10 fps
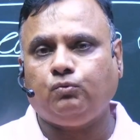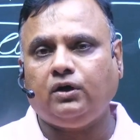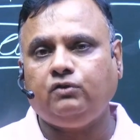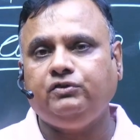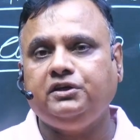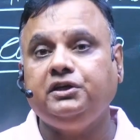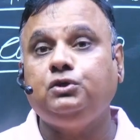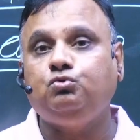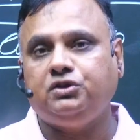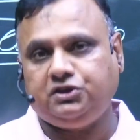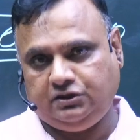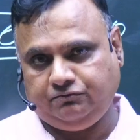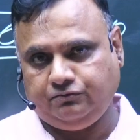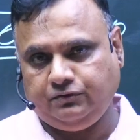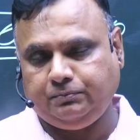what we need to
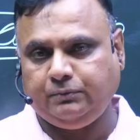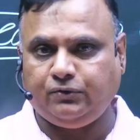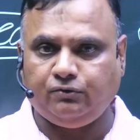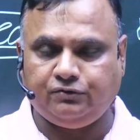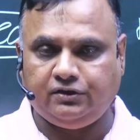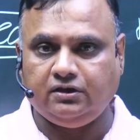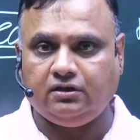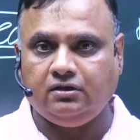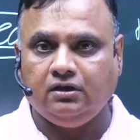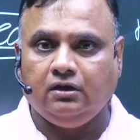achieve, we people of India,